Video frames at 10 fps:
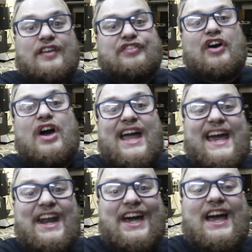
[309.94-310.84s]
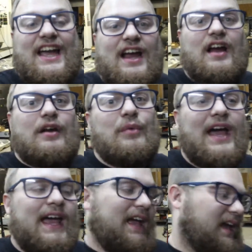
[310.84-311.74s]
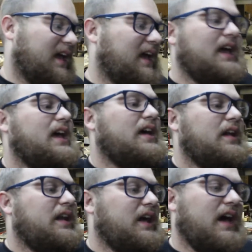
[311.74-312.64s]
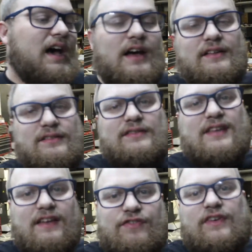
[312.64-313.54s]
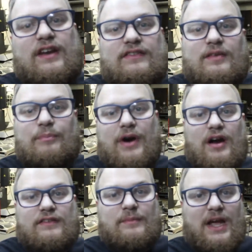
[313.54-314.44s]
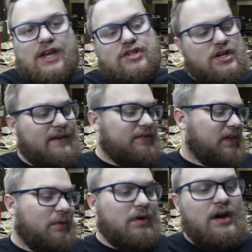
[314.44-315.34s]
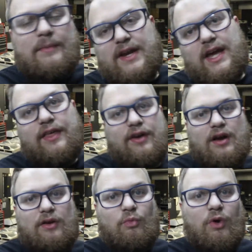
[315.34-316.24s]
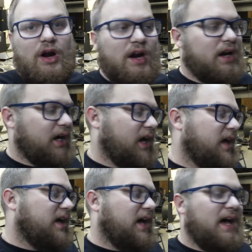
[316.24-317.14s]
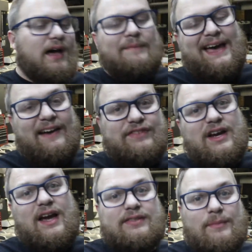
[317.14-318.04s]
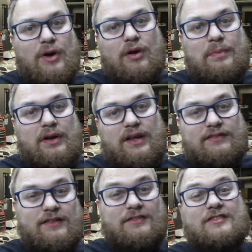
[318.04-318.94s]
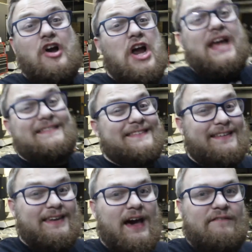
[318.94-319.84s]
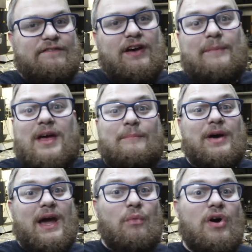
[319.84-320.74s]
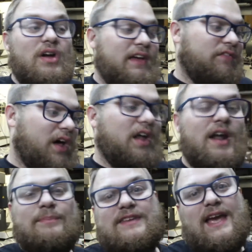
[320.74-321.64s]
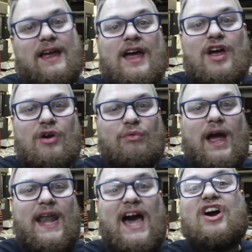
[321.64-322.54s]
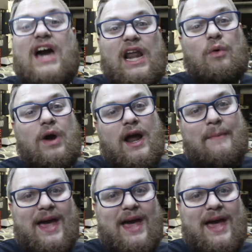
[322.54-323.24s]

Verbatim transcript: So I kind of got carried away and uh, test fitting some parts and making sure everything will come together and work. um, after I got the motor put in. So sorry I did not film it, but I will give y'all an update right now, kind of where I'm